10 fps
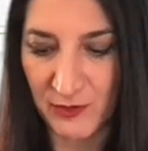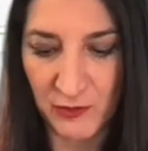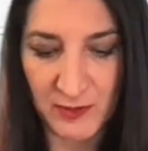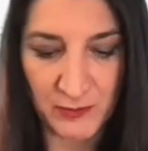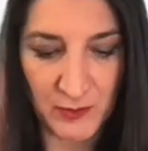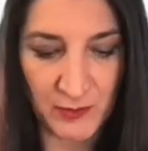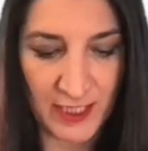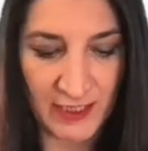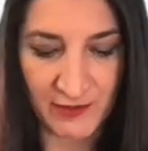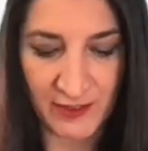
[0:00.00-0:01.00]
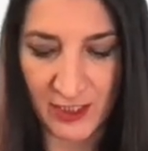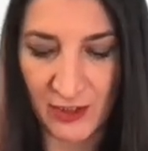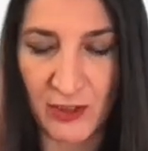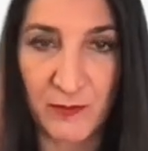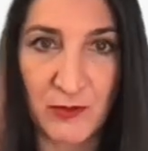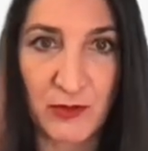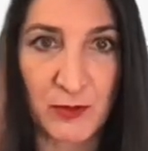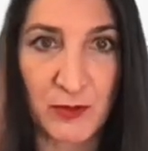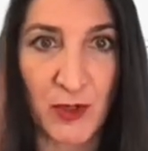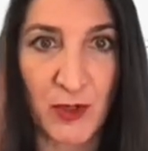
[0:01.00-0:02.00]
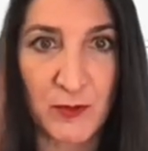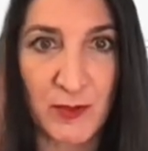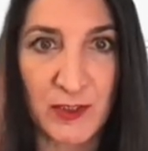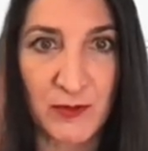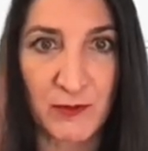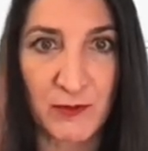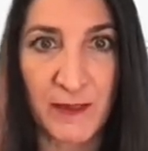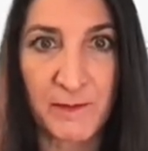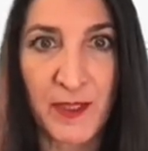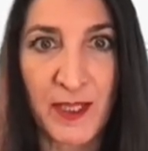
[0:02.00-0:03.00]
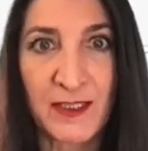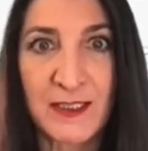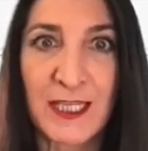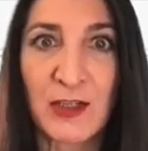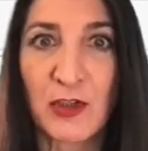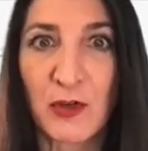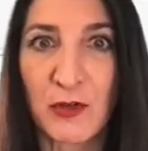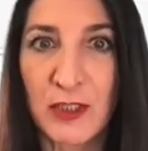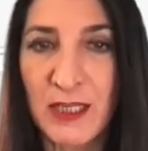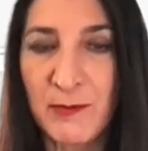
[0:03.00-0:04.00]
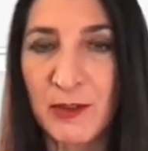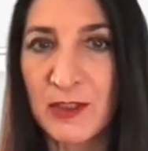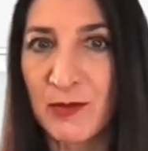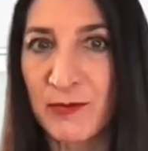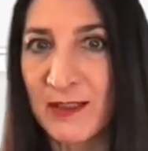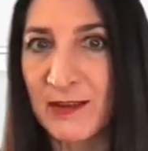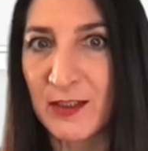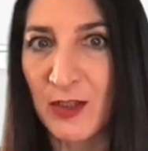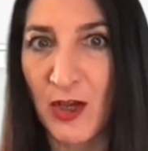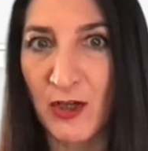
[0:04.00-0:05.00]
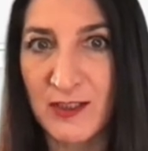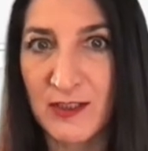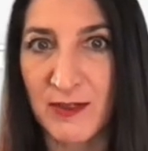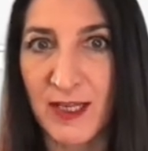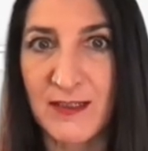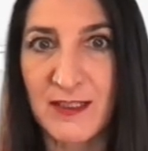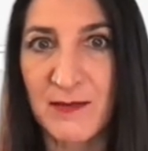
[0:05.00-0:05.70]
Normally, we would have here triple quotes, 1, 2, 3, single or double to write the docstrings.